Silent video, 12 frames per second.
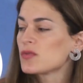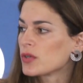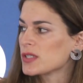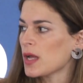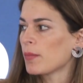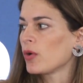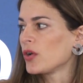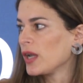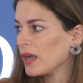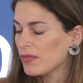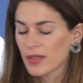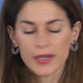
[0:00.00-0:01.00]
for example, on
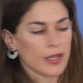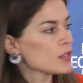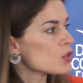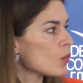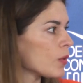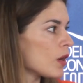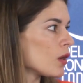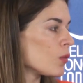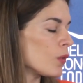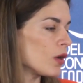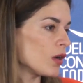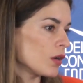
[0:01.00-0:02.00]
Eleftheria Square,
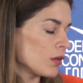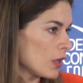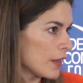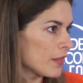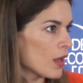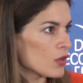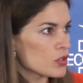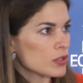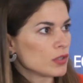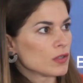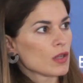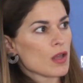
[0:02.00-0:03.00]
where
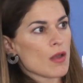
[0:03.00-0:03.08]
9,000